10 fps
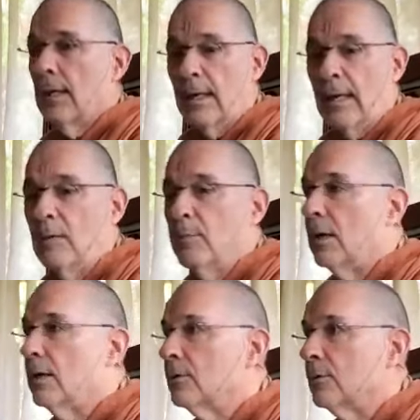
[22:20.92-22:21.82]
and
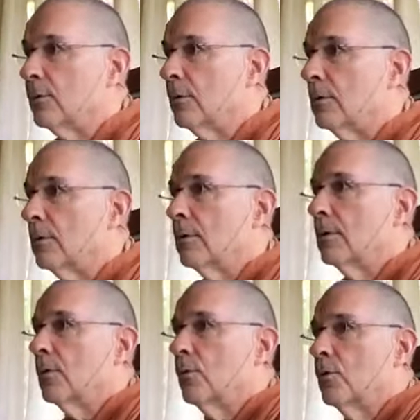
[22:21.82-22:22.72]
Bakasura
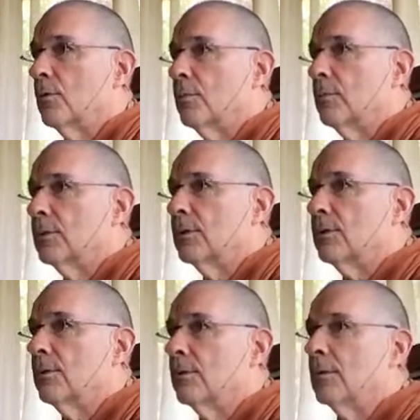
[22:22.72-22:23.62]
were
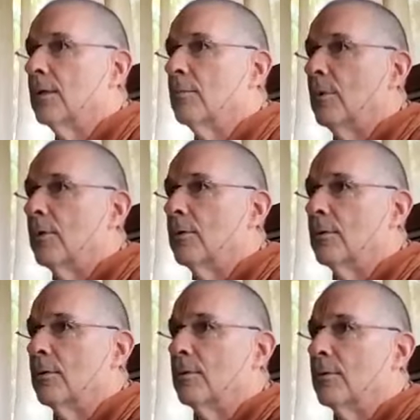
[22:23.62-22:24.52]
sister and brother,